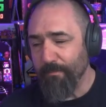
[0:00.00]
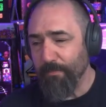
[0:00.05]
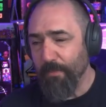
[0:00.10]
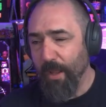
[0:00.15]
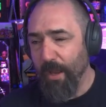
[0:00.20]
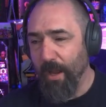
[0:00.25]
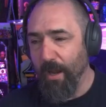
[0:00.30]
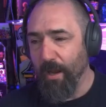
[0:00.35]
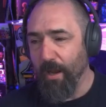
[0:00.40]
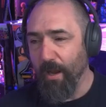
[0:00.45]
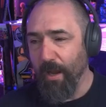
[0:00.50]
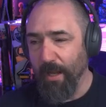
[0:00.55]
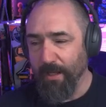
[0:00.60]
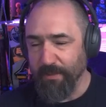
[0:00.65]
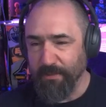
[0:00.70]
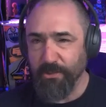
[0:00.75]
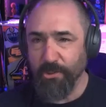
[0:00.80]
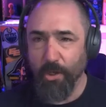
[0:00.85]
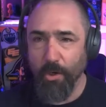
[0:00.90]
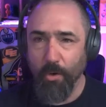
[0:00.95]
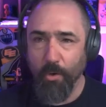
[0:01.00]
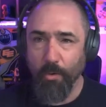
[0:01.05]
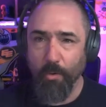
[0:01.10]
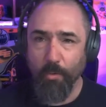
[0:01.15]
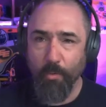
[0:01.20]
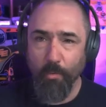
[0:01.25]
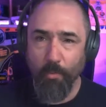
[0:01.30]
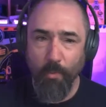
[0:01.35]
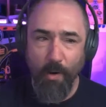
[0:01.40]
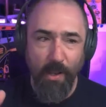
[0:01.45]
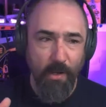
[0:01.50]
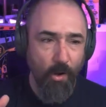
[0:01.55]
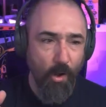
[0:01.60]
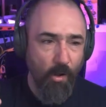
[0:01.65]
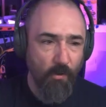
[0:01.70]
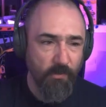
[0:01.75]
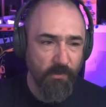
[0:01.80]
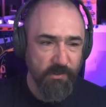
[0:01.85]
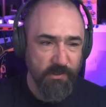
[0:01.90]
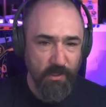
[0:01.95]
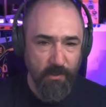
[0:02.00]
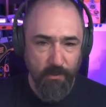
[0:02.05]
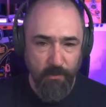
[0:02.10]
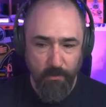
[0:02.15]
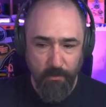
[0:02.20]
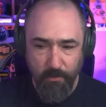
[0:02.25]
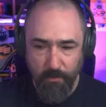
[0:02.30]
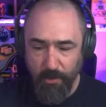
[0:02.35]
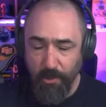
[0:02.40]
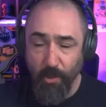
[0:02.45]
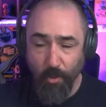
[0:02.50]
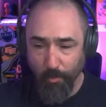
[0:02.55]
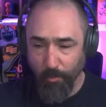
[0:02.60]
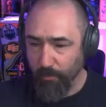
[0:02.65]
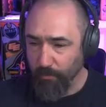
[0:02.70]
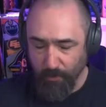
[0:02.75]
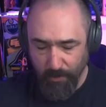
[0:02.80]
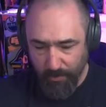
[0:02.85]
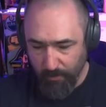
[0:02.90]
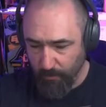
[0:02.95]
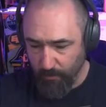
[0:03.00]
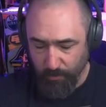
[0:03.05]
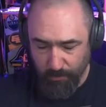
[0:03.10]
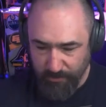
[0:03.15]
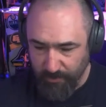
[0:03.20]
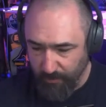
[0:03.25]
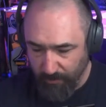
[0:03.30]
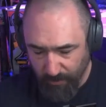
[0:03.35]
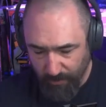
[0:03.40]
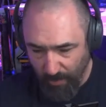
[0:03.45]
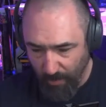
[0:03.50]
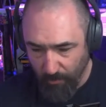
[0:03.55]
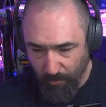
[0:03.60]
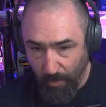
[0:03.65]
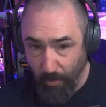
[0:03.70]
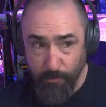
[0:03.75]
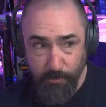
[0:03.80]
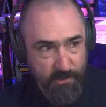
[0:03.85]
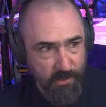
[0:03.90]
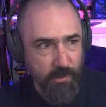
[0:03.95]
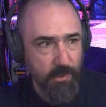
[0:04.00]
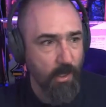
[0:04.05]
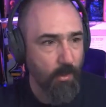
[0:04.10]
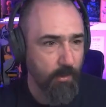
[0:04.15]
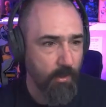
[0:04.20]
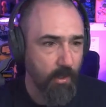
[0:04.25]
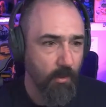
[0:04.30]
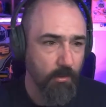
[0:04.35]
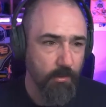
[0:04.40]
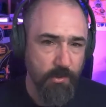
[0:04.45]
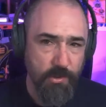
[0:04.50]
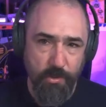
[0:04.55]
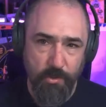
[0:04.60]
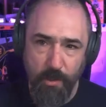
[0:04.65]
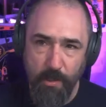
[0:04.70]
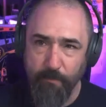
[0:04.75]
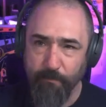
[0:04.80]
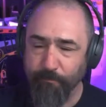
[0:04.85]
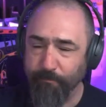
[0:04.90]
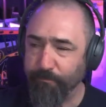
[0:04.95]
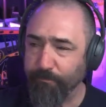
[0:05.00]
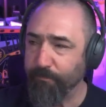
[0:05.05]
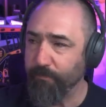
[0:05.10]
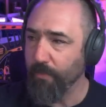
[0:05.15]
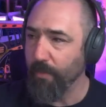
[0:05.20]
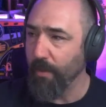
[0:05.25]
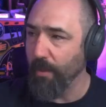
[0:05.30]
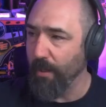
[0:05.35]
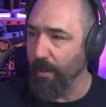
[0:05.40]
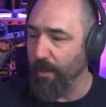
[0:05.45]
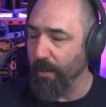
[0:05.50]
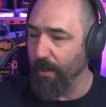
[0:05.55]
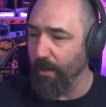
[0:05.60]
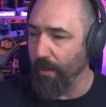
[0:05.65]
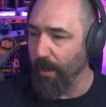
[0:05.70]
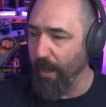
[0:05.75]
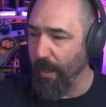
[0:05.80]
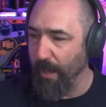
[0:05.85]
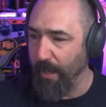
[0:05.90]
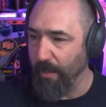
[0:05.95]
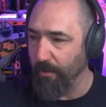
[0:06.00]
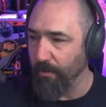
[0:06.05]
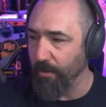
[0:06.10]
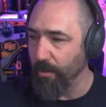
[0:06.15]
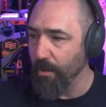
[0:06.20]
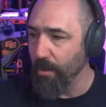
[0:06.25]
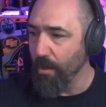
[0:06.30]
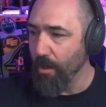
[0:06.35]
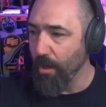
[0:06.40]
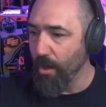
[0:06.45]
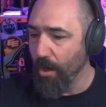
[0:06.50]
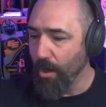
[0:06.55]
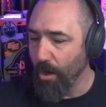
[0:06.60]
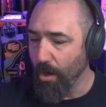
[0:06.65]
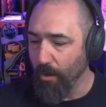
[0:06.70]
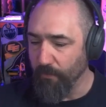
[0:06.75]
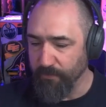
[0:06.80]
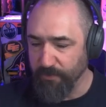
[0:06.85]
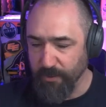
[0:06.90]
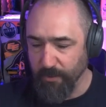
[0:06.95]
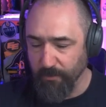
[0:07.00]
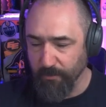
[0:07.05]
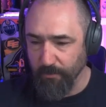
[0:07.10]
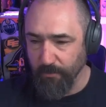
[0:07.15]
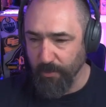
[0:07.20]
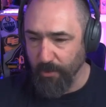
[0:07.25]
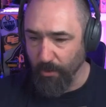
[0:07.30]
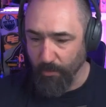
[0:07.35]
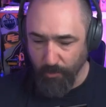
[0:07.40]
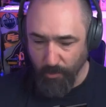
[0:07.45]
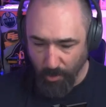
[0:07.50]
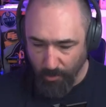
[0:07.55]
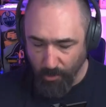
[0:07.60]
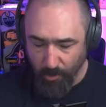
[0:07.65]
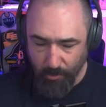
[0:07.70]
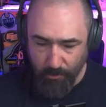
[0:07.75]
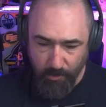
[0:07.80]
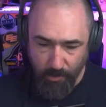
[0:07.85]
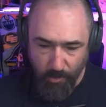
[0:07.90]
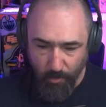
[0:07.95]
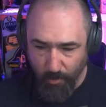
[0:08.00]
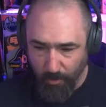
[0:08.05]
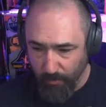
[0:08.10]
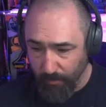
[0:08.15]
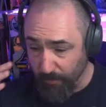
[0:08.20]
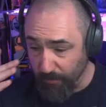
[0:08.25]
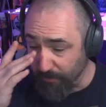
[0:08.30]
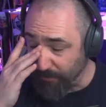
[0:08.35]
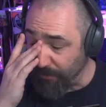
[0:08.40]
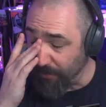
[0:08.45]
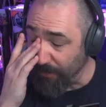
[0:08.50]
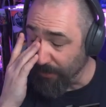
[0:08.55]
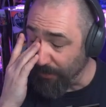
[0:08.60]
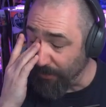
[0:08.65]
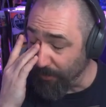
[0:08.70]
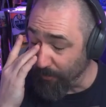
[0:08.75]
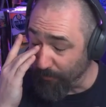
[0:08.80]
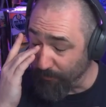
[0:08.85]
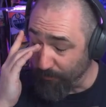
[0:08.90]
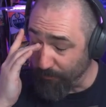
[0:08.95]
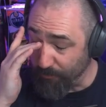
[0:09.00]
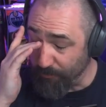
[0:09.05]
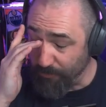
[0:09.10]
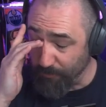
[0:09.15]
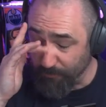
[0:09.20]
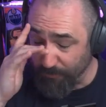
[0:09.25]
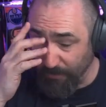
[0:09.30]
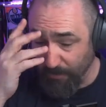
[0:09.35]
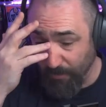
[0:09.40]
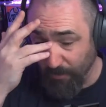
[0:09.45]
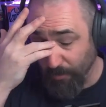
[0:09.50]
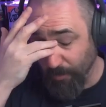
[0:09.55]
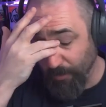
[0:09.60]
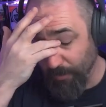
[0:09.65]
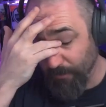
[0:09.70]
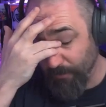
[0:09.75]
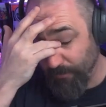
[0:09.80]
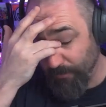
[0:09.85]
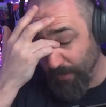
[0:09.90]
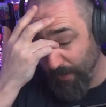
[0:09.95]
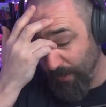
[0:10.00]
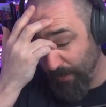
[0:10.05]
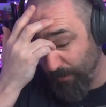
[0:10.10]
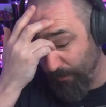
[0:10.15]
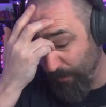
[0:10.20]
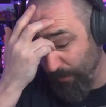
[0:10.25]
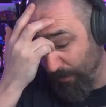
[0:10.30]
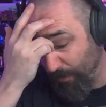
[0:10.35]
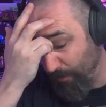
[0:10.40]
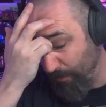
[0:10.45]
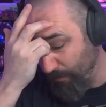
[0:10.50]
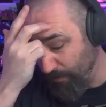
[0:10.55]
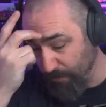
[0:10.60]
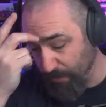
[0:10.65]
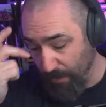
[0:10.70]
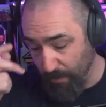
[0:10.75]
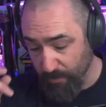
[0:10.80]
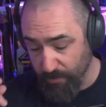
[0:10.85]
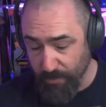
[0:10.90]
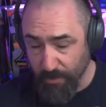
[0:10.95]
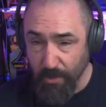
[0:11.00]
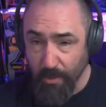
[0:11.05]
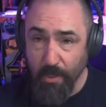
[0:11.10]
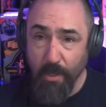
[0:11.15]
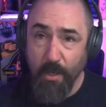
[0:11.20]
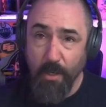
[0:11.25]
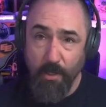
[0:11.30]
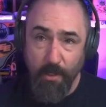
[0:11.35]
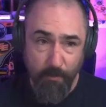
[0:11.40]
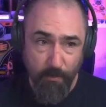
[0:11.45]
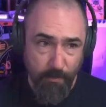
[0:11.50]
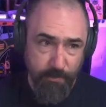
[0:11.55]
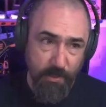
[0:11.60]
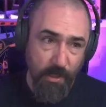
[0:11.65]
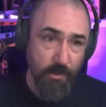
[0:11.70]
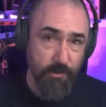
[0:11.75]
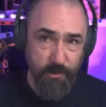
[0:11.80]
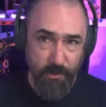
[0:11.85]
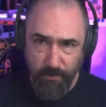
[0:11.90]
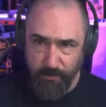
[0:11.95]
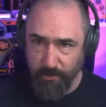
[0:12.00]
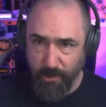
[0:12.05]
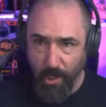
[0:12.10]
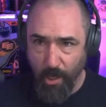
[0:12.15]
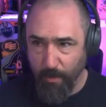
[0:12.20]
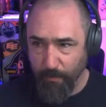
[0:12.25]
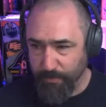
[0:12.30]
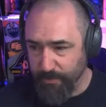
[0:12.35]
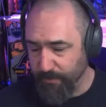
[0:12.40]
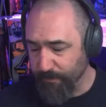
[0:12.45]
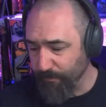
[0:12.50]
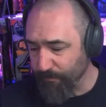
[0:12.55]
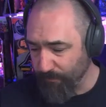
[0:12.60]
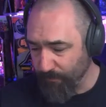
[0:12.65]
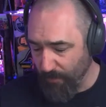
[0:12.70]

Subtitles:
And so when all of a sudden, like we're sitting down, I was sitting down here on stream, and all of a sudden, knock on the door, just, someone's at the door. Dad, you better come upstairs. There's the cops.